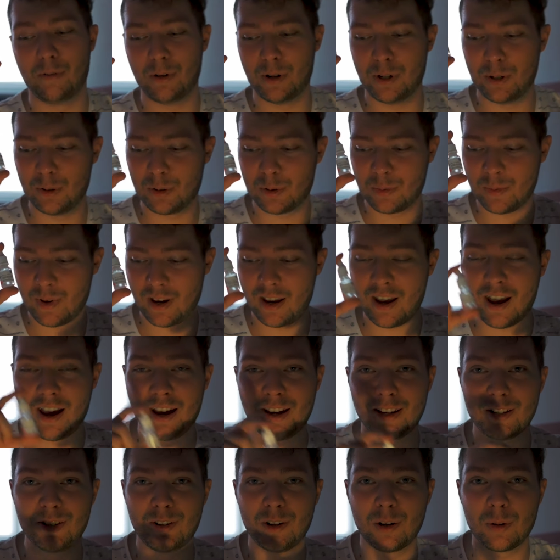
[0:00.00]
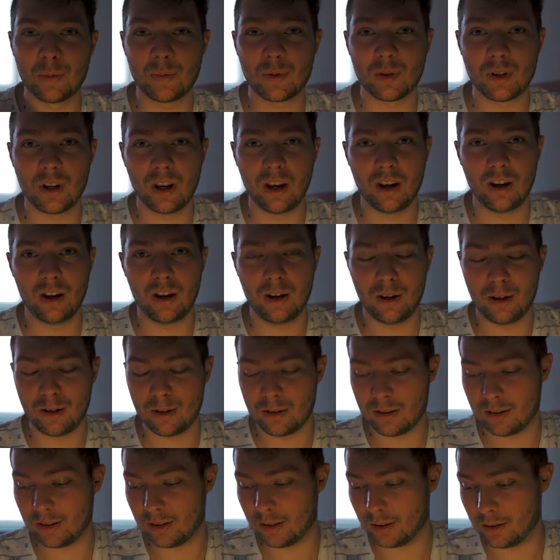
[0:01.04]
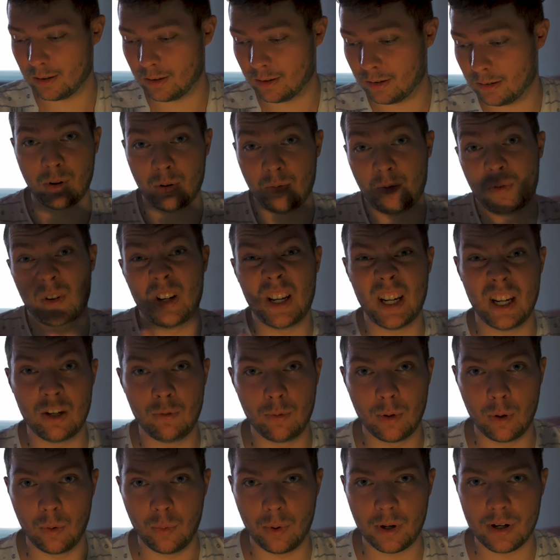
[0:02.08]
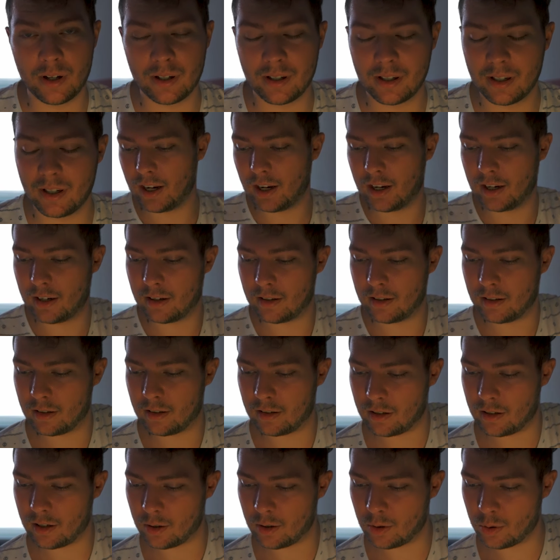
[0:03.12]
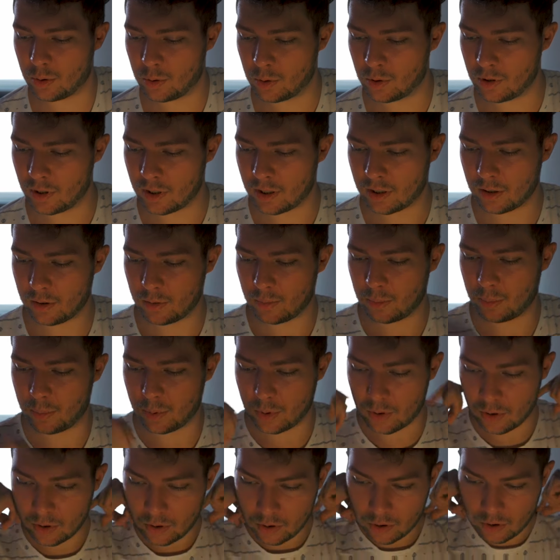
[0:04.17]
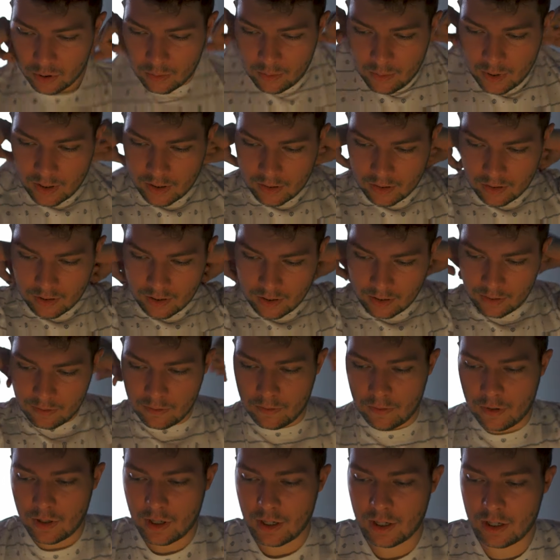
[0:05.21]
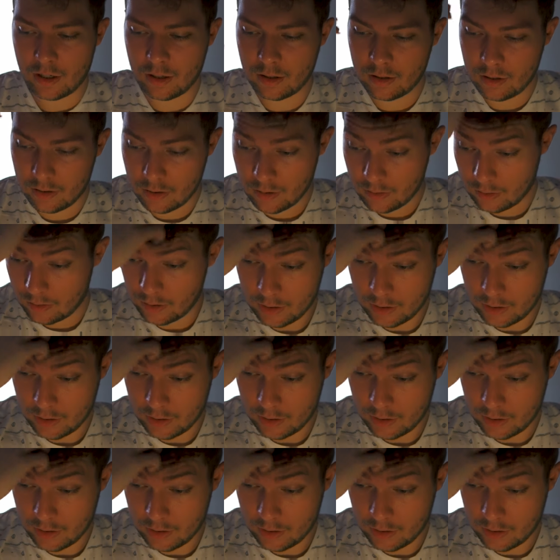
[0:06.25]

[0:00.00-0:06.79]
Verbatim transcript: I will use my eye drops. So hopefully it will work. And I should like position myself right